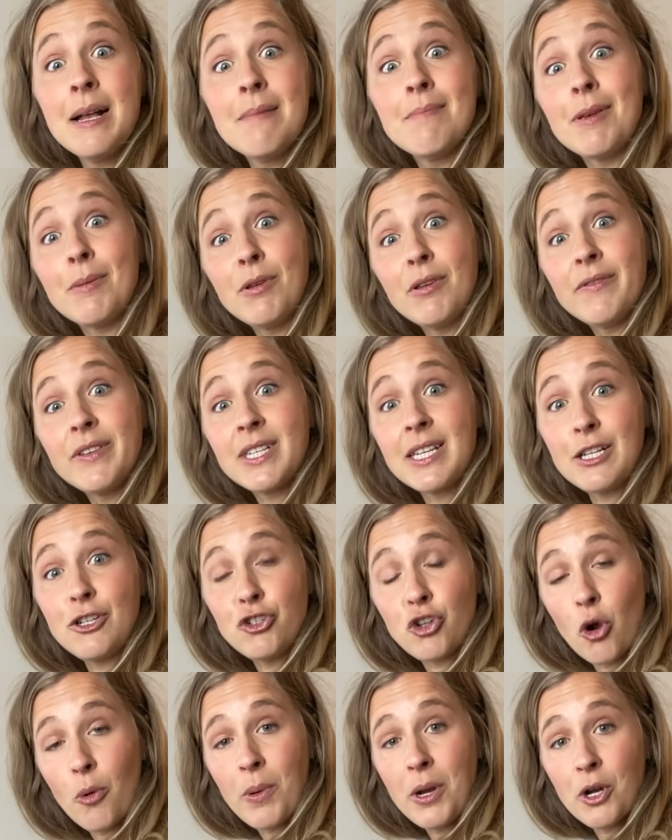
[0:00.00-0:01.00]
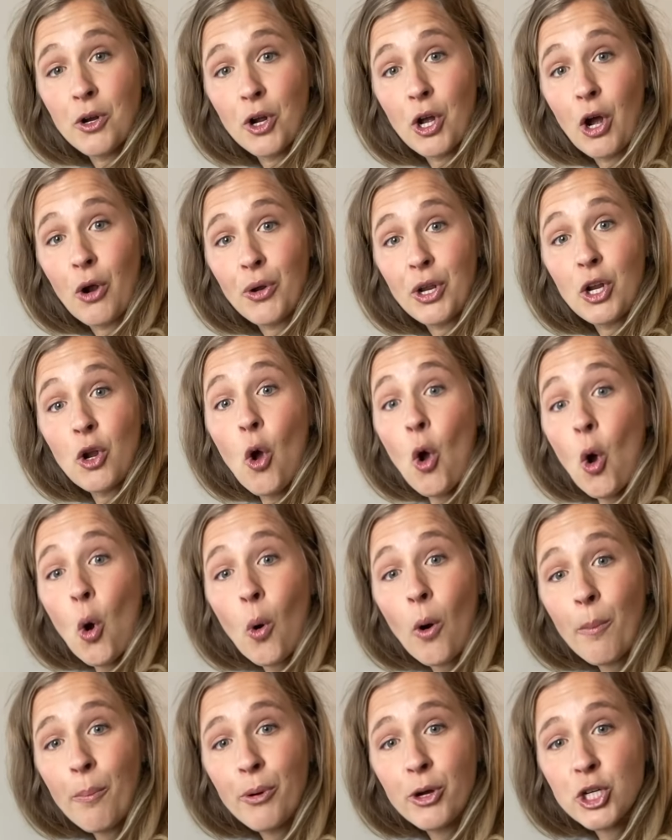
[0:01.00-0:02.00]
Maybe you've seen doming or coning,
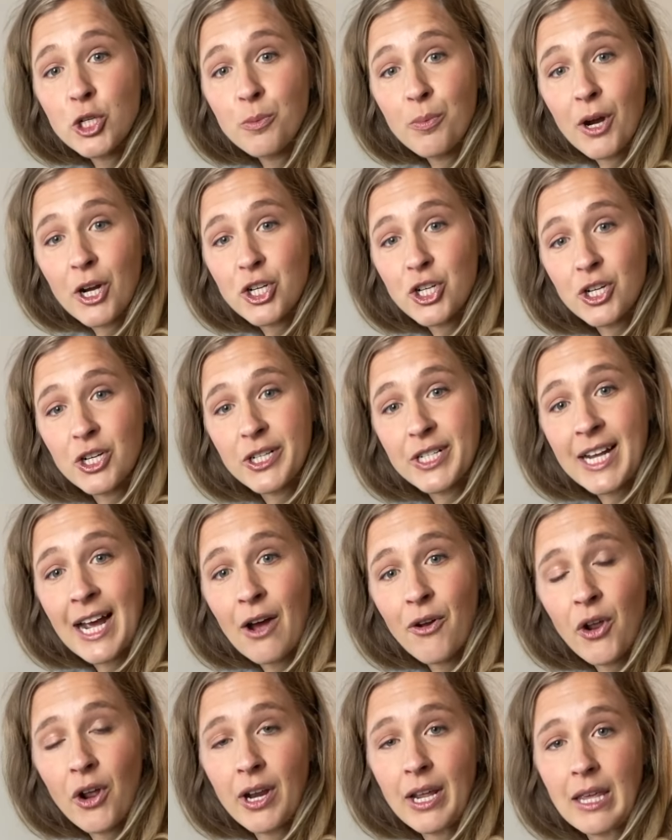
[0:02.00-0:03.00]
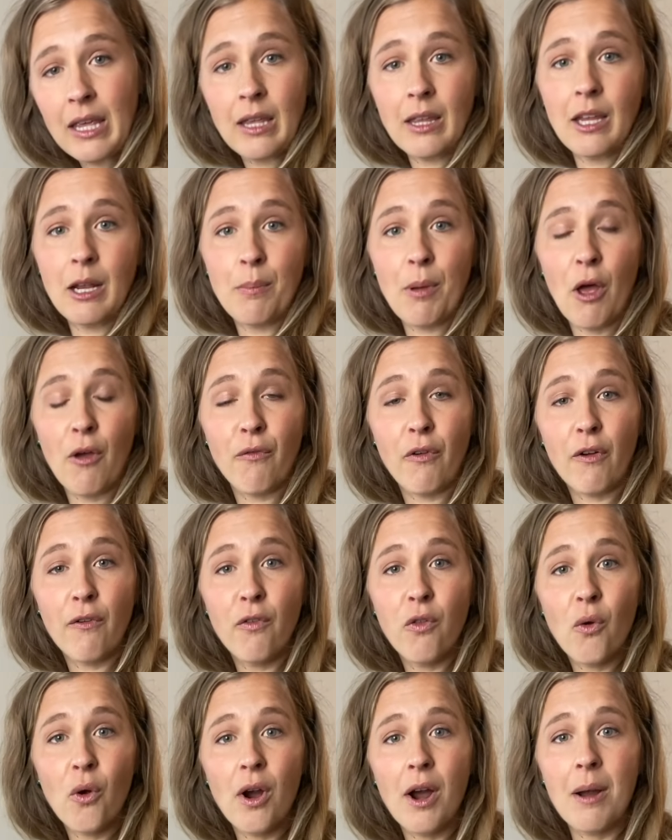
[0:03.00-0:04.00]
or push pressure down on a healing pelvic
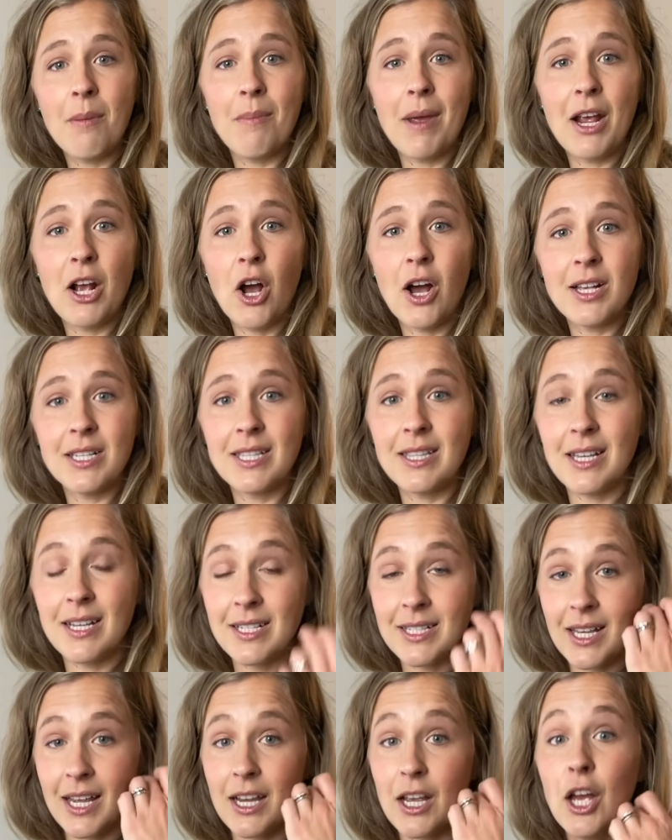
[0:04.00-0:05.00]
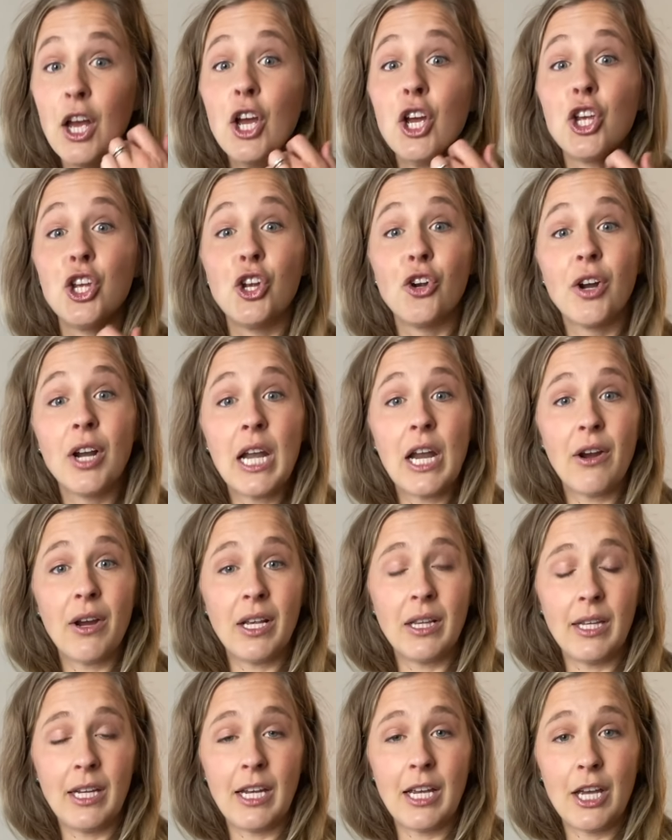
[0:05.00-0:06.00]
floor and may cause things like urinary
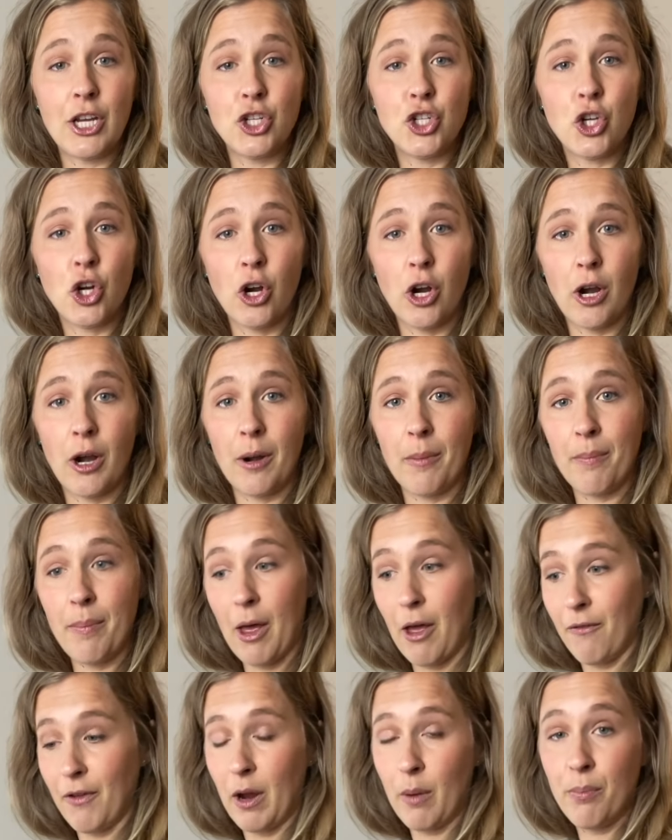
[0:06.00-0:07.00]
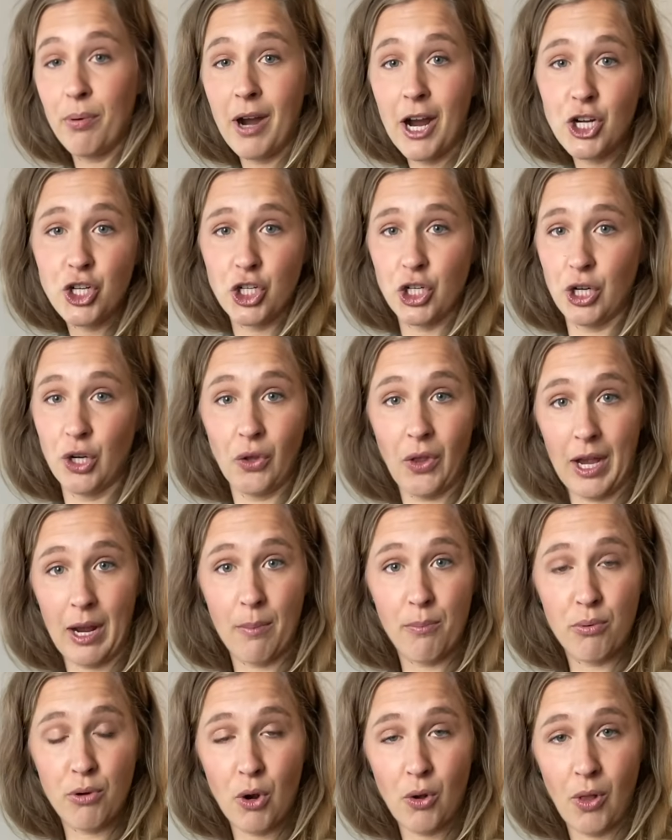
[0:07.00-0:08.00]
leakage or pelvic pressure
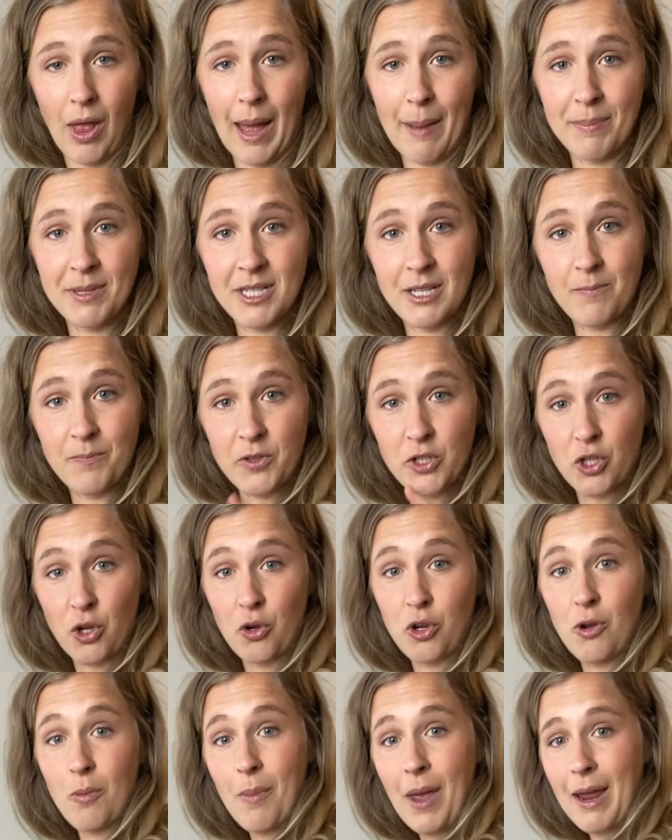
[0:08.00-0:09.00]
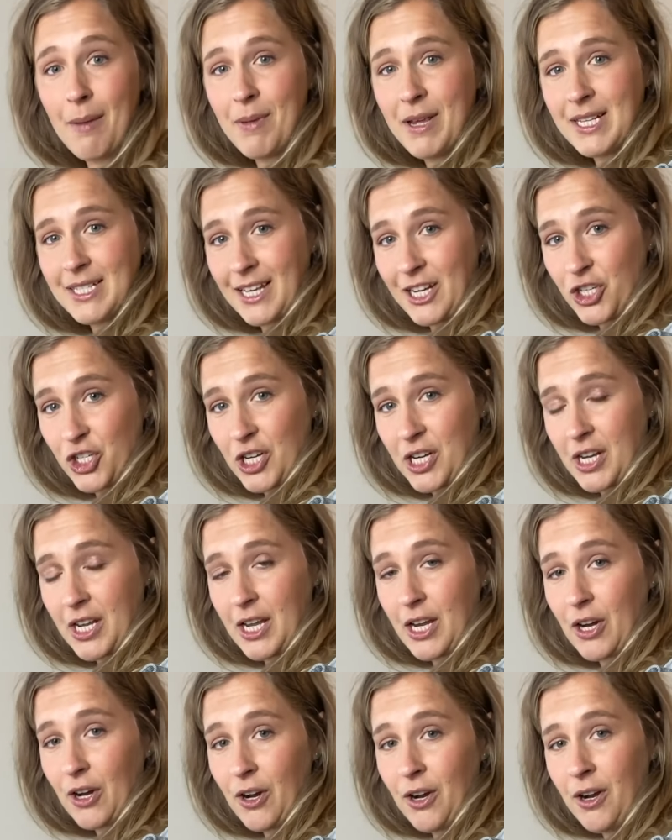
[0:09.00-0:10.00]
like prolapse. So you may be cinching
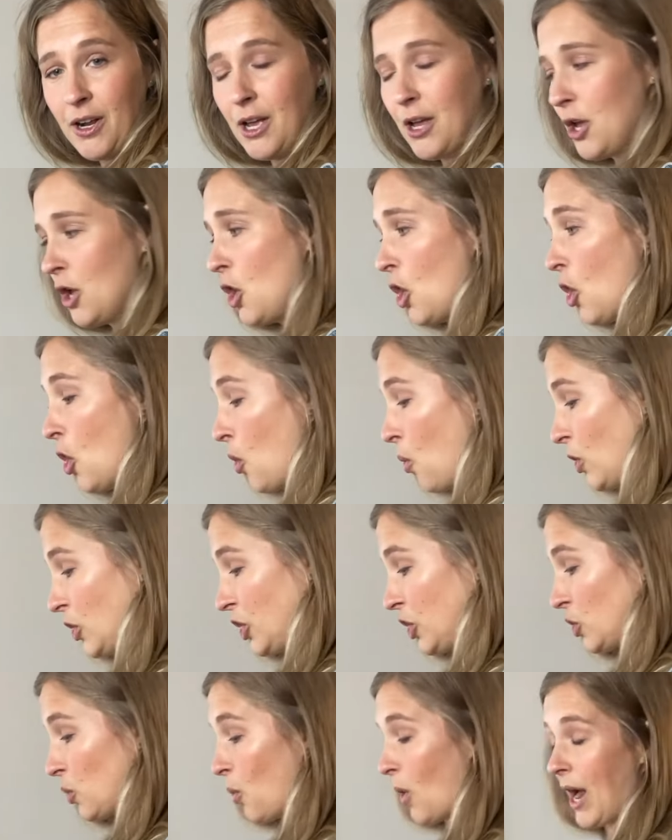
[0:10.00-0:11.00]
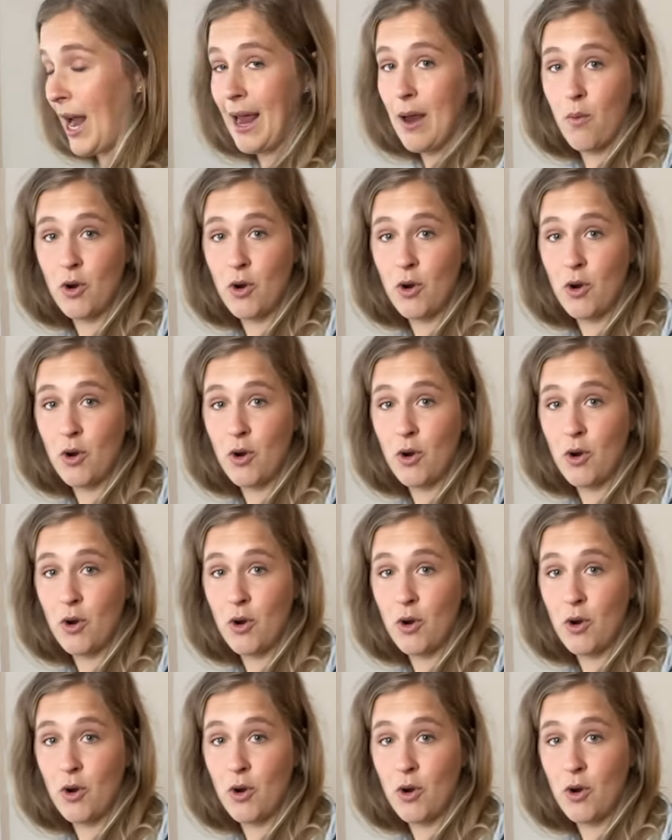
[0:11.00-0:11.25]
here, which is why I